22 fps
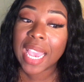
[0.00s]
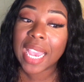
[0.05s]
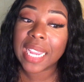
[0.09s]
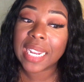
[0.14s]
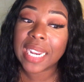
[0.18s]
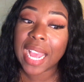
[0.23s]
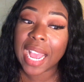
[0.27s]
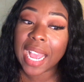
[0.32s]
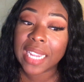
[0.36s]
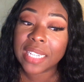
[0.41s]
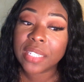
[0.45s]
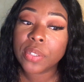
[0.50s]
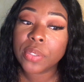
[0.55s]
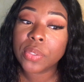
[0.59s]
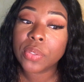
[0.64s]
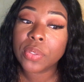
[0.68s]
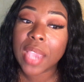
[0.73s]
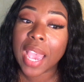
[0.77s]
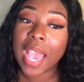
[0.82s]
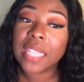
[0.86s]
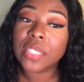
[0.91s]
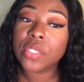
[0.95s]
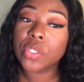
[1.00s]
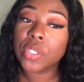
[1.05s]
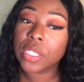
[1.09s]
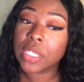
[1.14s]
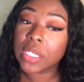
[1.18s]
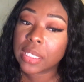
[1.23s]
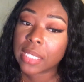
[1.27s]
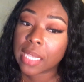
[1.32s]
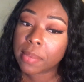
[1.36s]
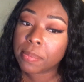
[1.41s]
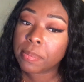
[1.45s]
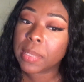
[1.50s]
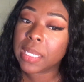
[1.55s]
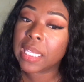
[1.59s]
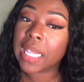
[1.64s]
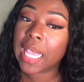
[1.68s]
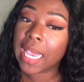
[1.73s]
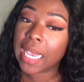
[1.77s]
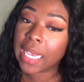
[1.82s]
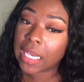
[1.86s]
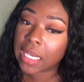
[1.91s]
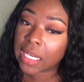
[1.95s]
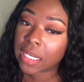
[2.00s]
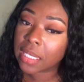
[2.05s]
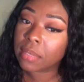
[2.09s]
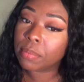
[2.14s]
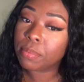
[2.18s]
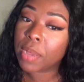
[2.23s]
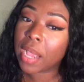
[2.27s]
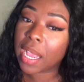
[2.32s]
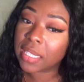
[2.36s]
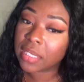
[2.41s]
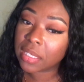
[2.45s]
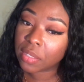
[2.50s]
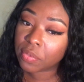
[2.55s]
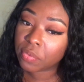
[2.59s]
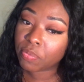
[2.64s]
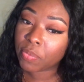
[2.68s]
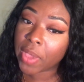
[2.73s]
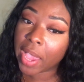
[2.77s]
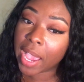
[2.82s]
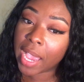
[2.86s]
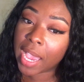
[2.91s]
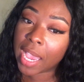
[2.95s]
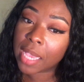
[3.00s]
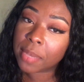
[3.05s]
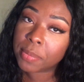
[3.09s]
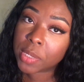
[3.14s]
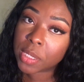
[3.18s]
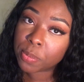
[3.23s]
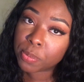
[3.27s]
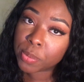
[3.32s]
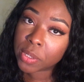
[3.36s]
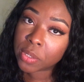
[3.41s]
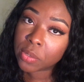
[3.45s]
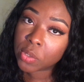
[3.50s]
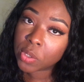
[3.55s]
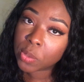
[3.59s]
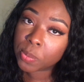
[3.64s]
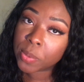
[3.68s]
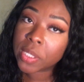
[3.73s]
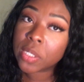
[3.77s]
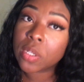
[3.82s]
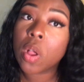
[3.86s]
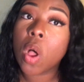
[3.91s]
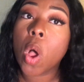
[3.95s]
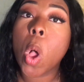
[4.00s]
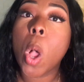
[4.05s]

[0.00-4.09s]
And I know you guys are going to send me, like, positive vibes, sprinkle, sprinkle